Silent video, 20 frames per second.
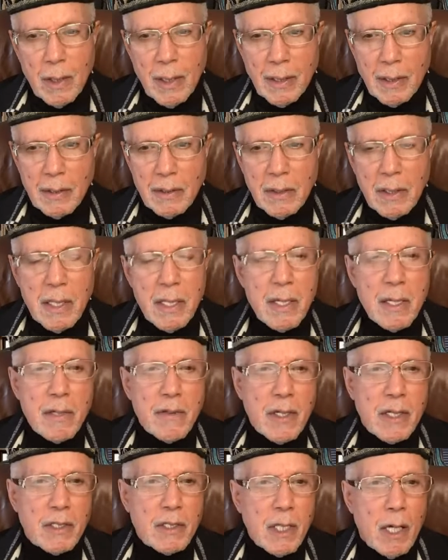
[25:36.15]
And in there,
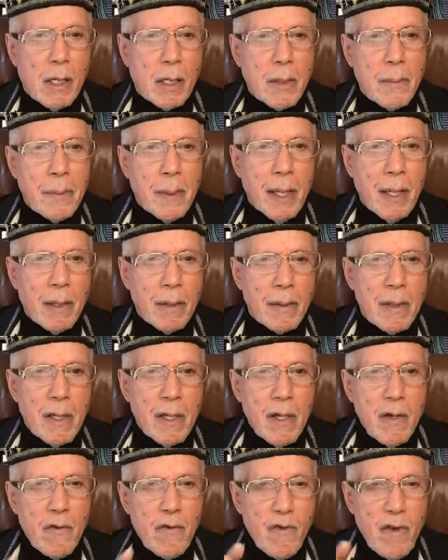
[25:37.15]
they talk about
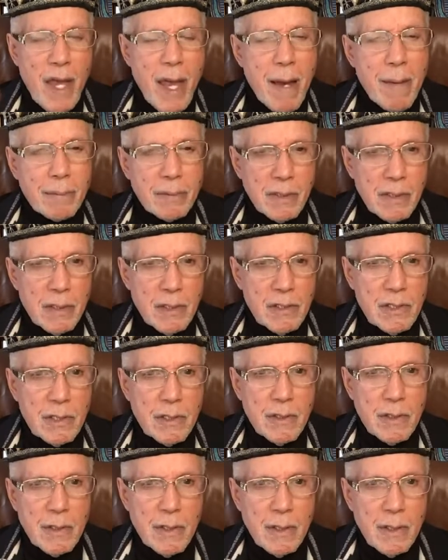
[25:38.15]
families